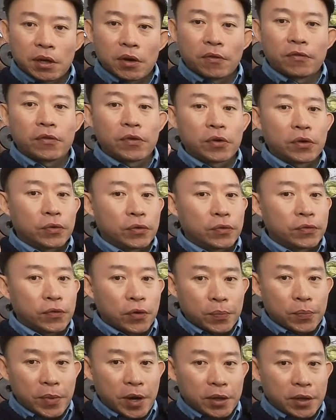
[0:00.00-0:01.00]
of wheel
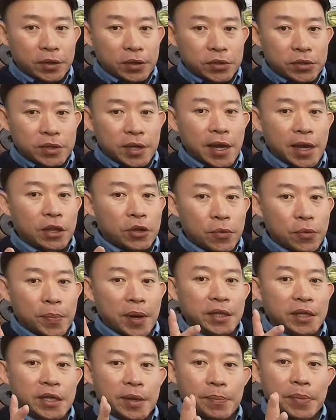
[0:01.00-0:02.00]
from others and you
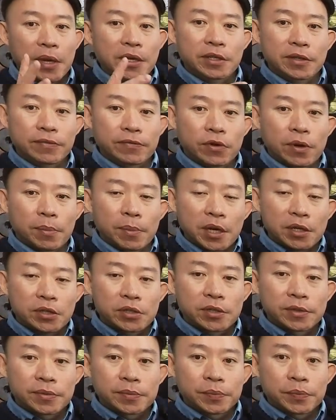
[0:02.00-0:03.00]
buy 10 pieces from
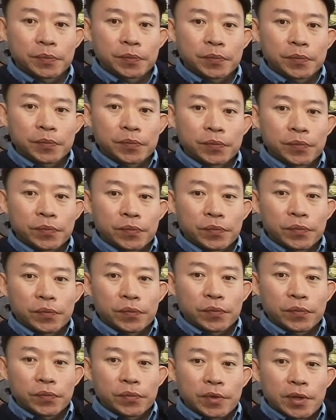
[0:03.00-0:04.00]
us,
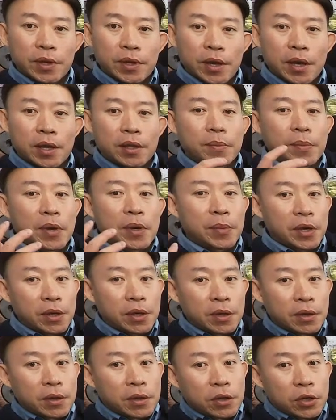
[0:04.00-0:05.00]
and
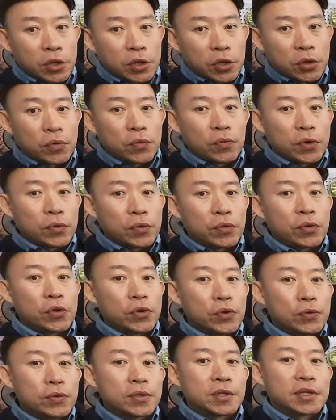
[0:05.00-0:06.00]
maybe you will
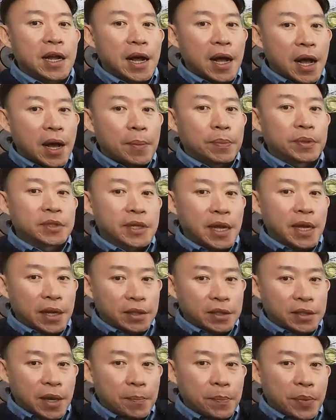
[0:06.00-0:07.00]
use up
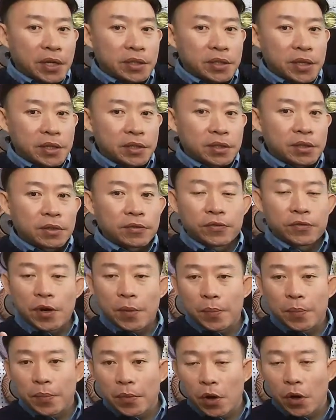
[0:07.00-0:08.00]
that 10 pieces
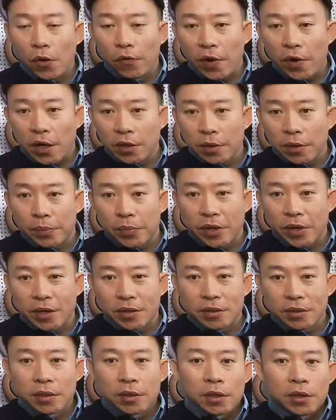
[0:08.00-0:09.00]
from of other
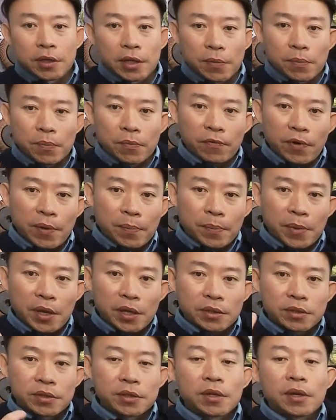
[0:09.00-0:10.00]
brands in 1
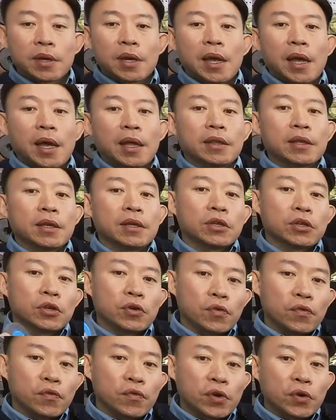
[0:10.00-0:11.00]
month, and
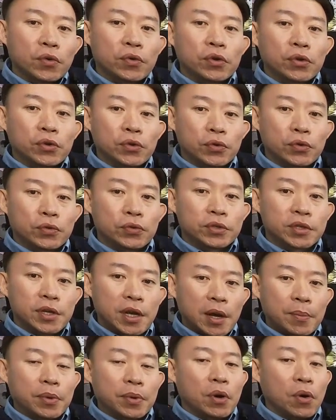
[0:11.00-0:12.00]
you will use
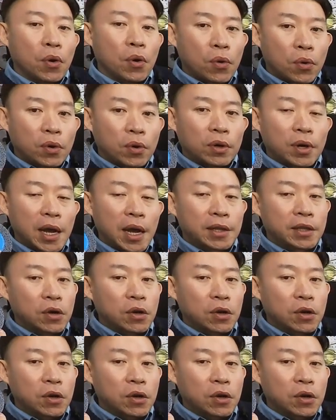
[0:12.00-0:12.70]
up our